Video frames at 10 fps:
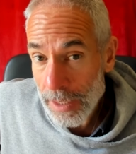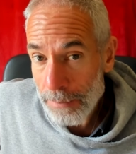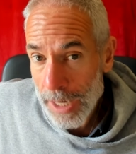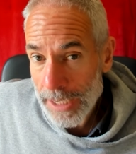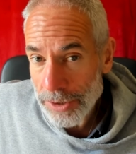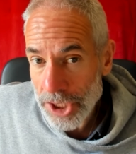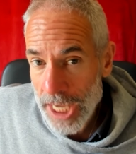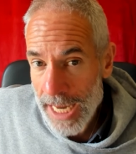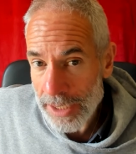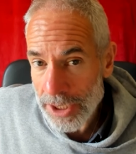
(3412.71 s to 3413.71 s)
Michael
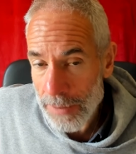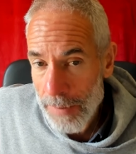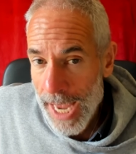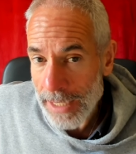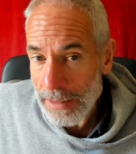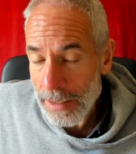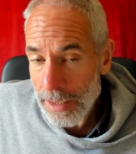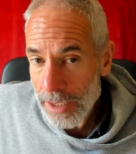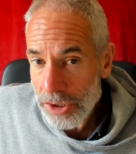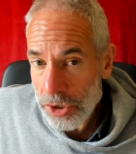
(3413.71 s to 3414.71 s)
is the main
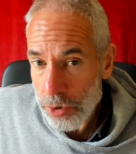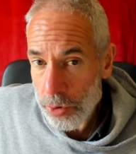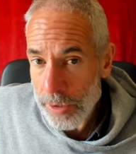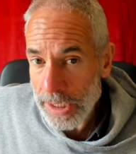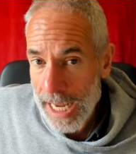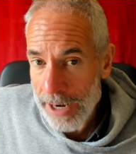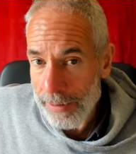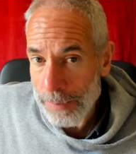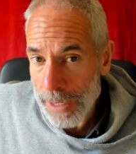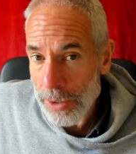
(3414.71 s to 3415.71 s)
storyteller
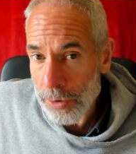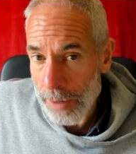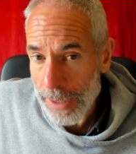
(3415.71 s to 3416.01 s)
in Bitcoin,